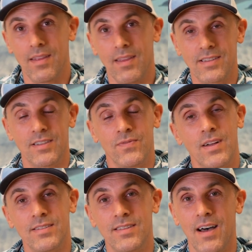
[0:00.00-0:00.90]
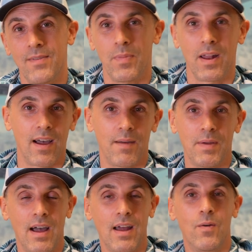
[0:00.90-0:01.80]
this is fun stuff, but I
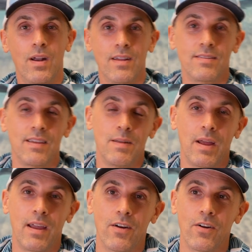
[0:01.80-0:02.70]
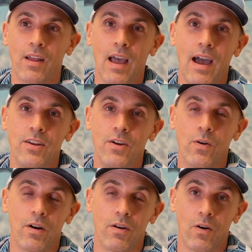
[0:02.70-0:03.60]
mean, I don't want to see anybody get hurt like I do
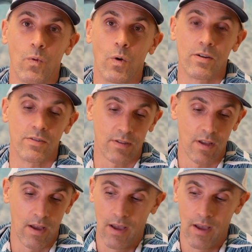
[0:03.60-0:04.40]
or worse.